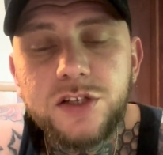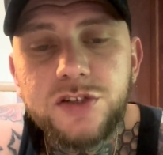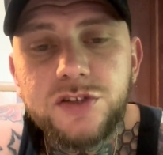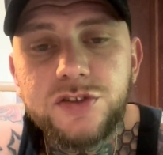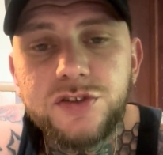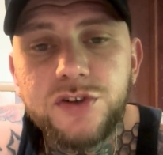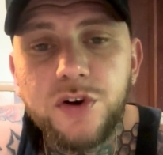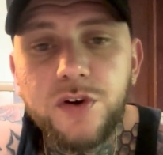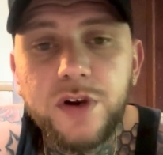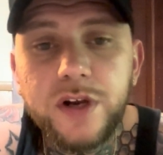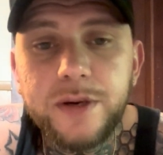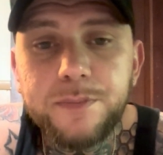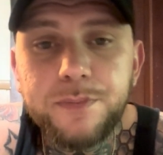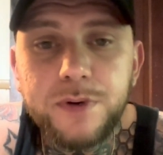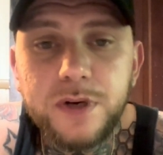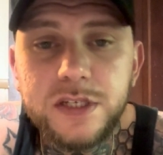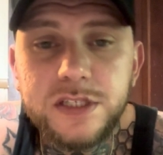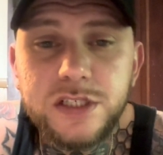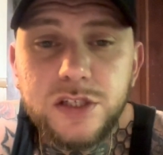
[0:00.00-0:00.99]
during
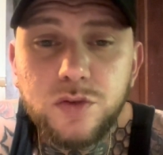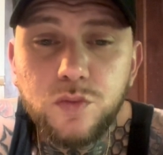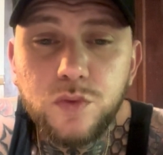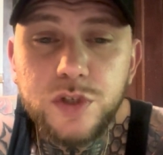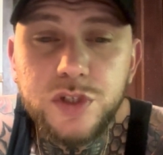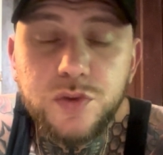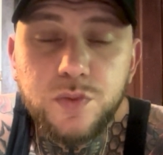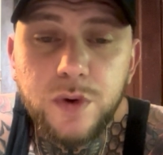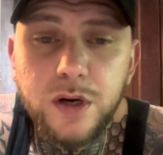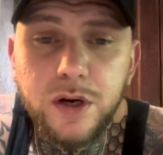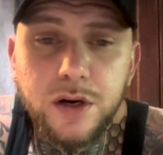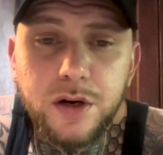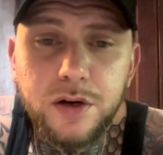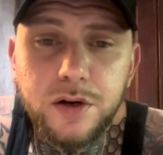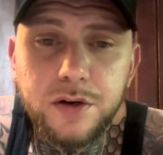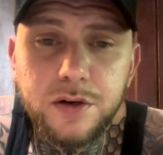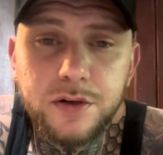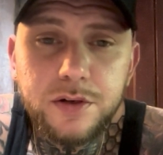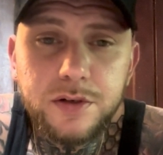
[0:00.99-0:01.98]
prison was
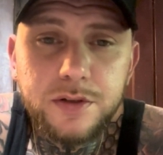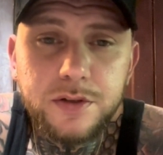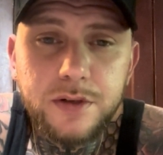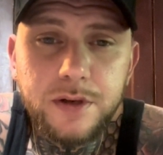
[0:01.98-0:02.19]
where